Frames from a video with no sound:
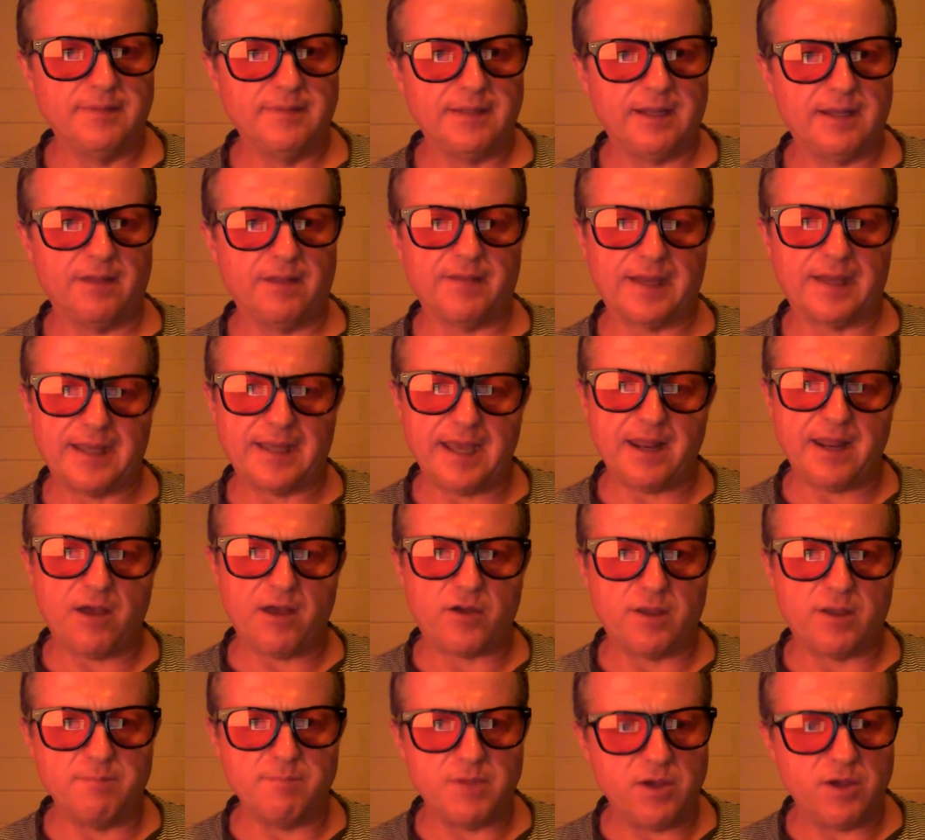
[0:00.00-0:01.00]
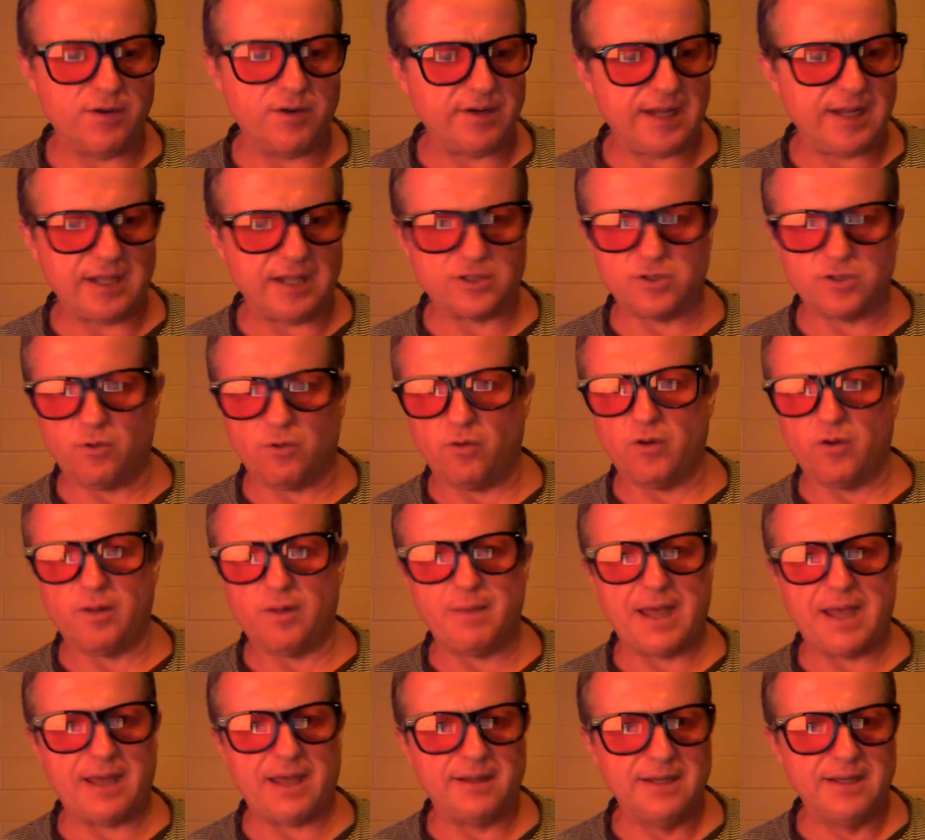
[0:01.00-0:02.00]
You know, the keto community, it's all
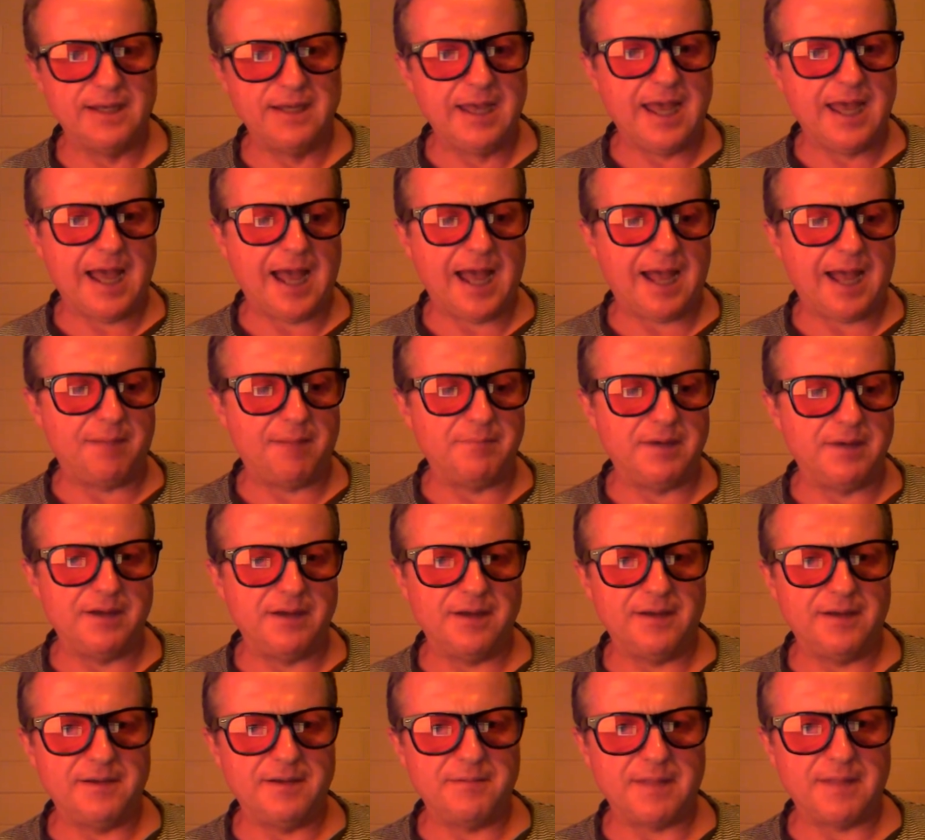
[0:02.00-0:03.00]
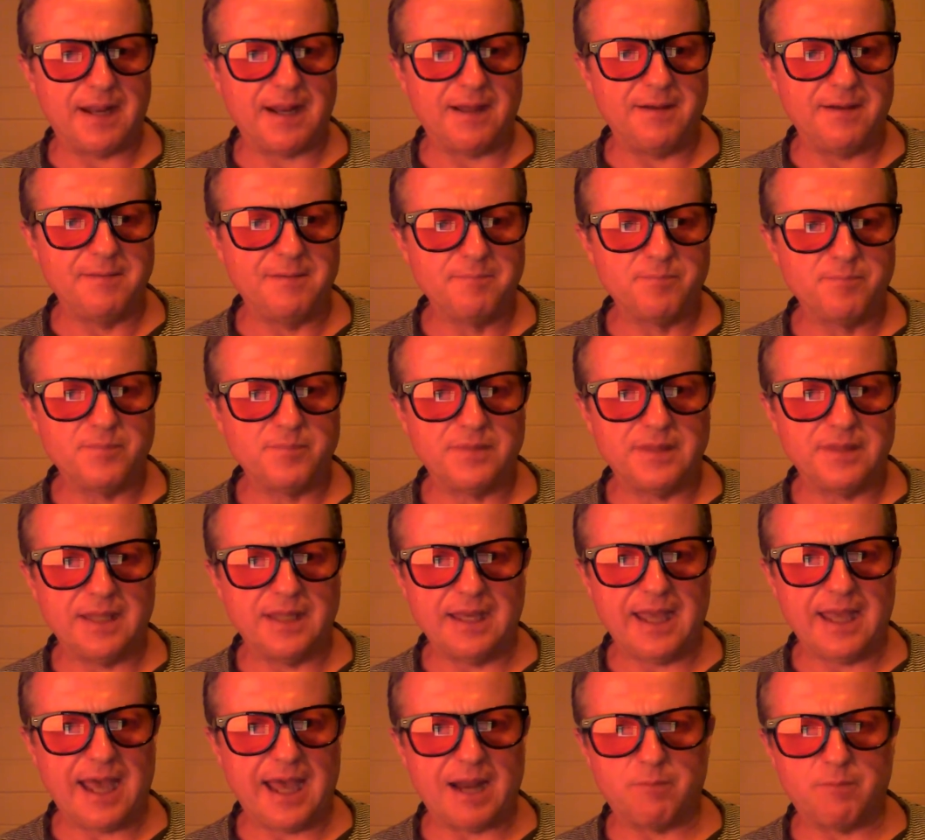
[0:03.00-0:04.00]
about, um, uh, you know,
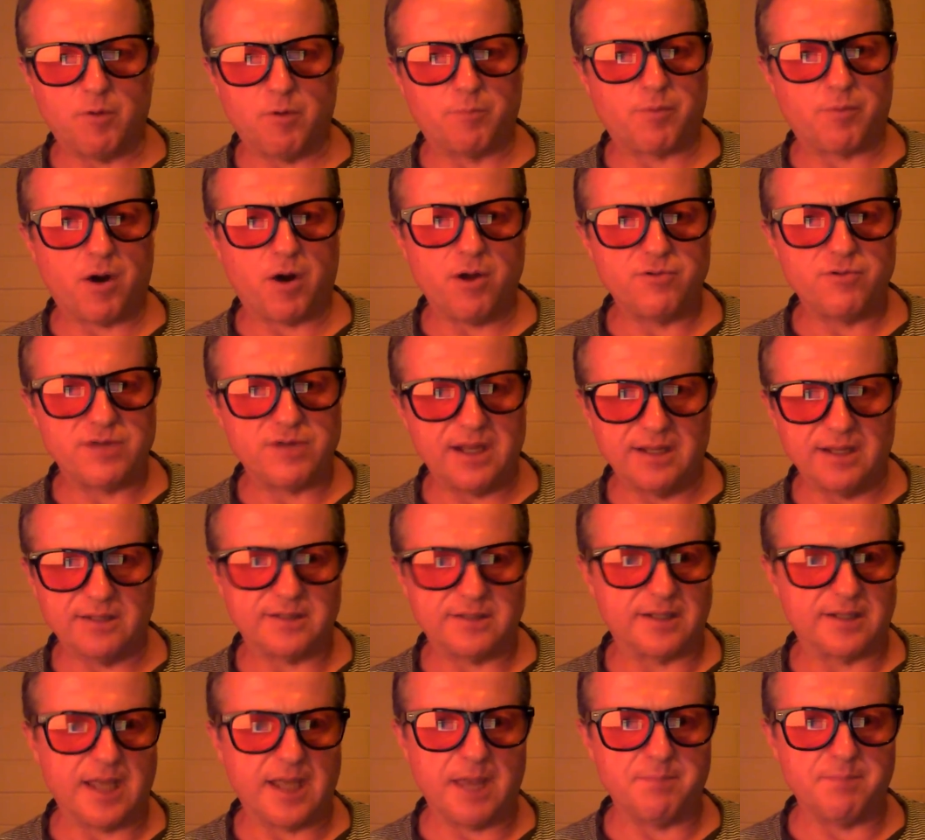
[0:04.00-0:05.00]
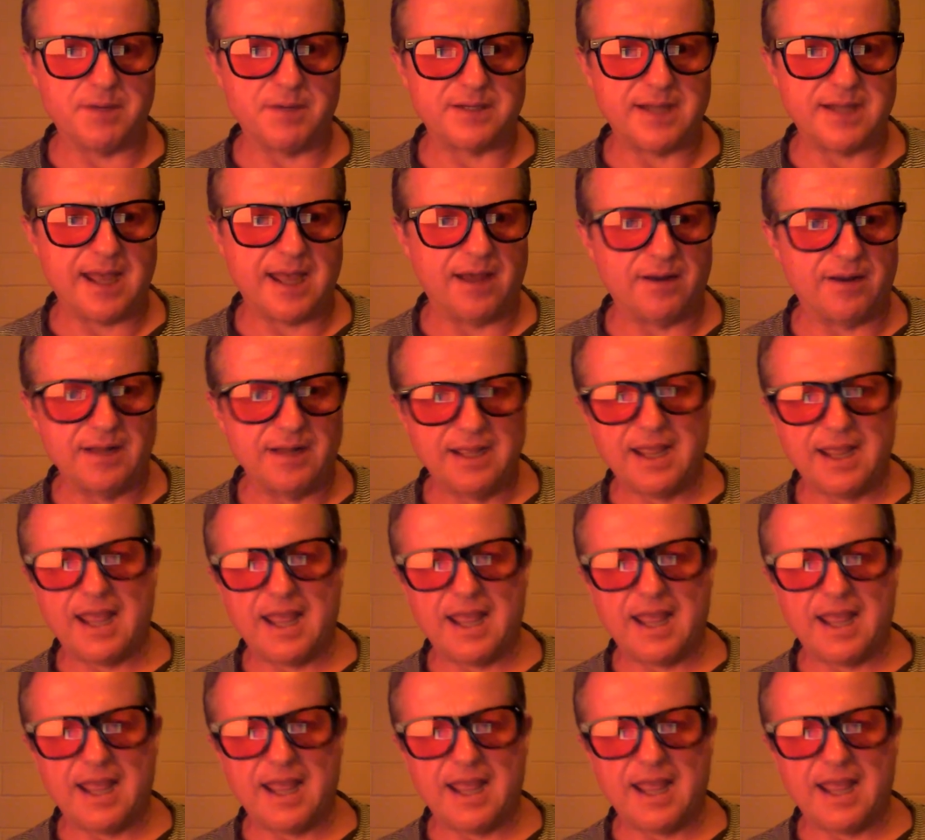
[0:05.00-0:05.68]
the animal proteins, keep it down.